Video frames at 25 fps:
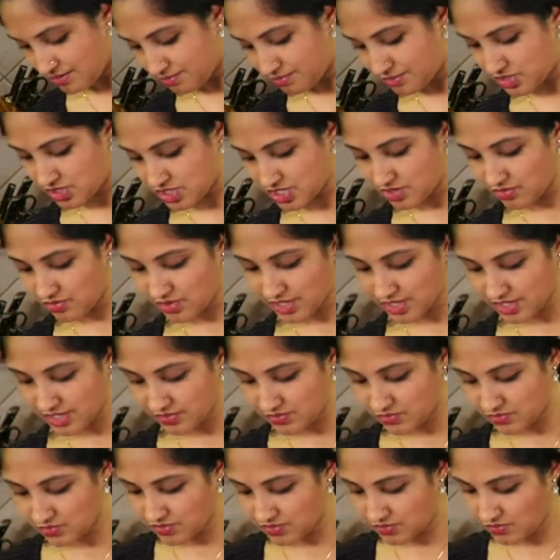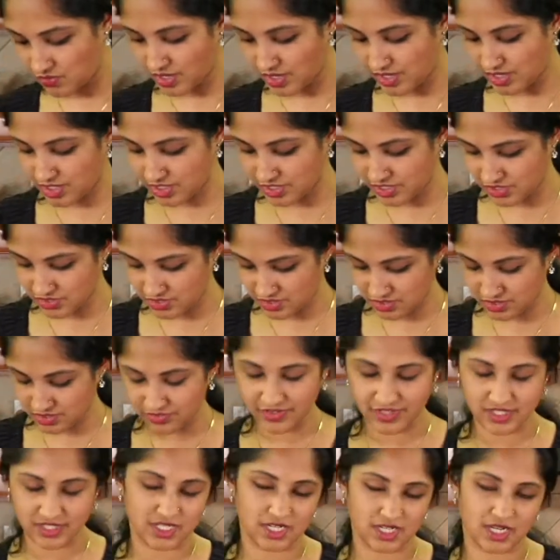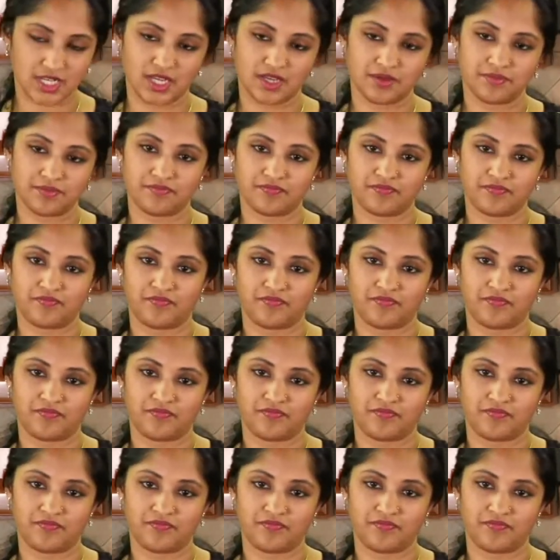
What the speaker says: Misha, what kind of wine are you serving today?